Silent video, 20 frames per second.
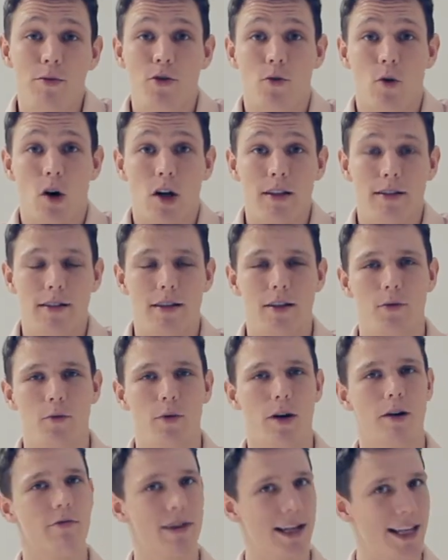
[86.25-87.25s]
squats,
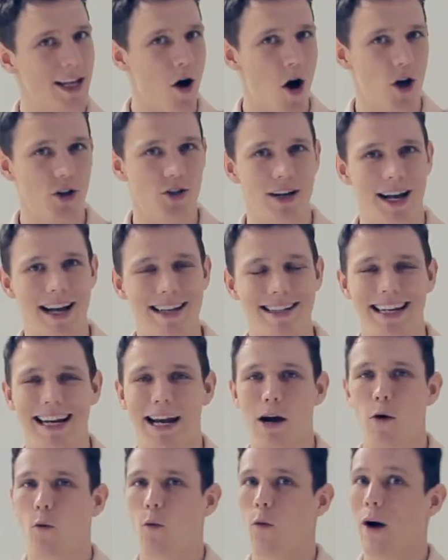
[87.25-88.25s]
we're really also
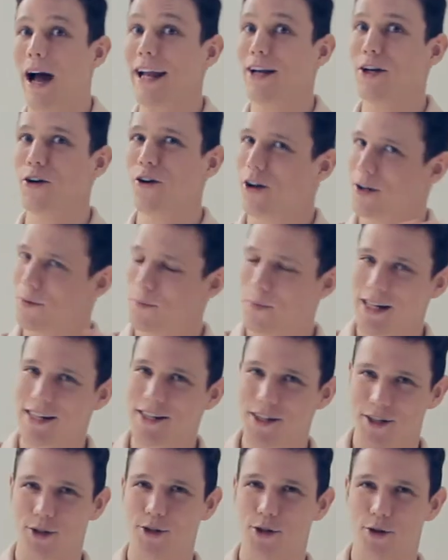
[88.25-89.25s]
asking why not
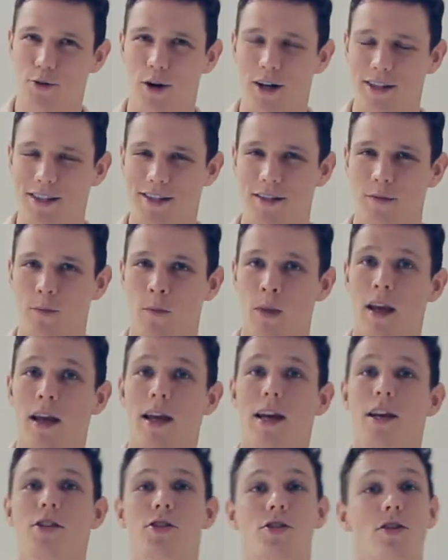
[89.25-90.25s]
pistol squats.
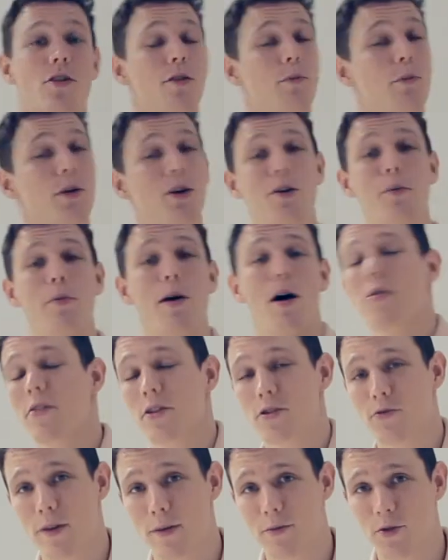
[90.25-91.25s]
So the beauty about
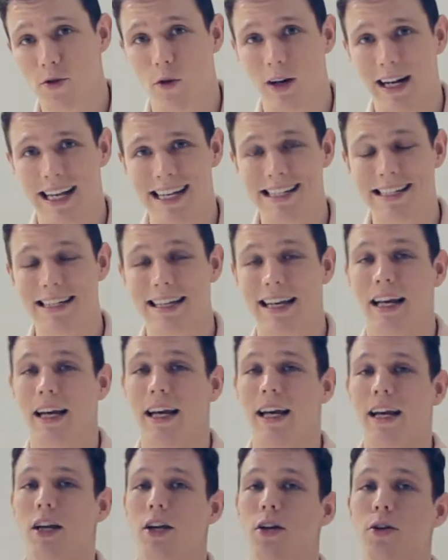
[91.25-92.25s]
the shrimp squat is
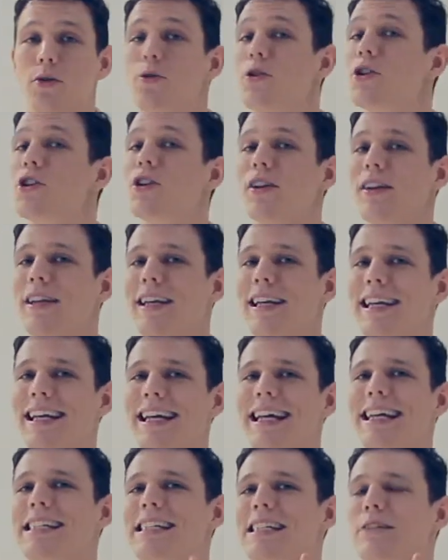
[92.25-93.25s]
usually
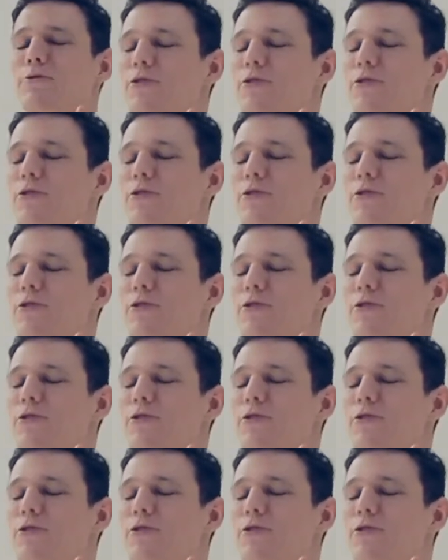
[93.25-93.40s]
it's